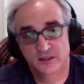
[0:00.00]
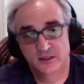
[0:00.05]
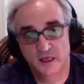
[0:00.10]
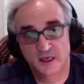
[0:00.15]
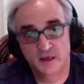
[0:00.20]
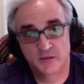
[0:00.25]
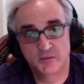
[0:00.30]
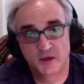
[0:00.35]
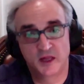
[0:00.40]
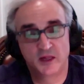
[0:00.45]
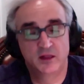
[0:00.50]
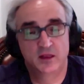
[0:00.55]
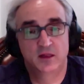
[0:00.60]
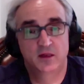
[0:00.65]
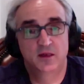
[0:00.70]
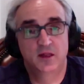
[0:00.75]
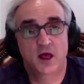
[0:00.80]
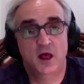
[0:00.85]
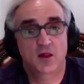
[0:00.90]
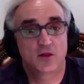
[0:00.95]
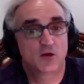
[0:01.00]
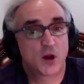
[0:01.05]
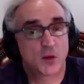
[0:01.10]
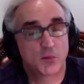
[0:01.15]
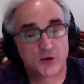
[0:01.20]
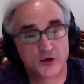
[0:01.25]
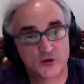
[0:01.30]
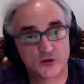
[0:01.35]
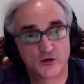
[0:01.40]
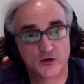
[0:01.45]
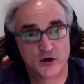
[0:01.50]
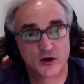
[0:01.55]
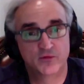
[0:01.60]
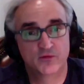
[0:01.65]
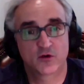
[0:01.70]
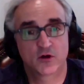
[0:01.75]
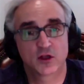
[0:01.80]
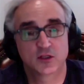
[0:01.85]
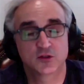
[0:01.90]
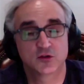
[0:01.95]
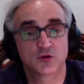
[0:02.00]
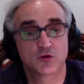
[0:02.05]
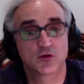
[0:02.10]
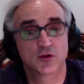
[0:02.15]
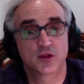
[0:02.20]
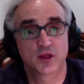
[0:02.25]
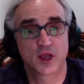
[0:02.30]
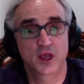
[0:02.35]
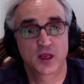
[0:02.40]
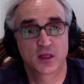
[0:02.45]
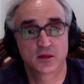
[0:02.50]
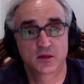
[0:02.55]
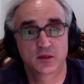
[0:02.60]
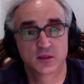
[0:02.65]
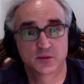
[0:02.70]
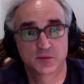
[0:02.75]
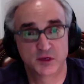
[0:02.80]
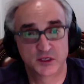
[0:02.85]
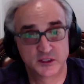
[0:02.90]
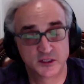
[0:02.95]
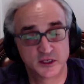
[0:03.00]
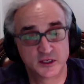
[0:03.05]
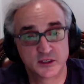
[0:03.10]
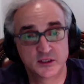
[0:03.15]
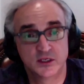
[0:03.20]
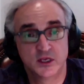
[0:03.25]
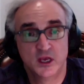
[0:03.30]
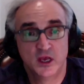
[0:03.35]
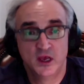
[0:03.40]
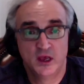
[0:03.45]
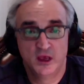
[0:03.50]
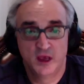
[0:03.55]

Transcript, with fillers: it's a billion dollar opportunity for us to create this business